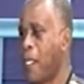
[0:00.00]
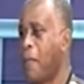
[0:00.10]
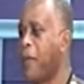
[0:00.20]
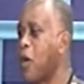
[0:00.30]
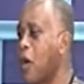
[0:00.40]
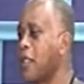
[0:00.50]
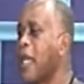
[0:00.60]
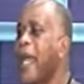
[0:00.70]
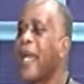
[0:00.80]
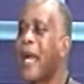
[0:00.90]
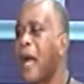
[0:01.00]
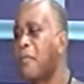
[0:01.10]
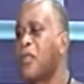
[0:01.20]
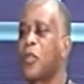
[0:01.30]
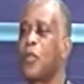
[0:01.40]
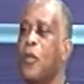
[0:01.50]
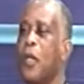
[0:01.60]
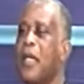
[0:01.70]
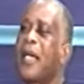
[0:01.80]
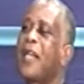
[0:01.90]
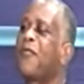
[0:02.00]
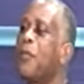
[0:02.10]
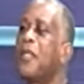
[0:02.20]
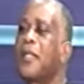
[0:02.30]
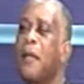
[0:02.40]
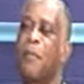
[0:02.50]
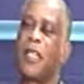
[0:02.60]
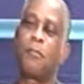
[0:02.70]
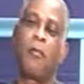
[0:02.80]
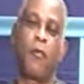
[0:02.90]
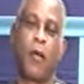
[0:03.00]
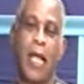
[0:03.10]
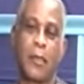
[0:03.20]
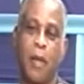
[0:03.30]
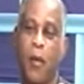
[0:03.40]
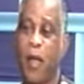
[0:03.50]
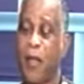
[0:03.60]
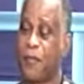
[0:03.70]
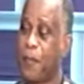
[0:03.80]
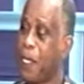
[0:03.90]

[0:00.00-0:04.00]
because he comes to he comes from the same place as my wife.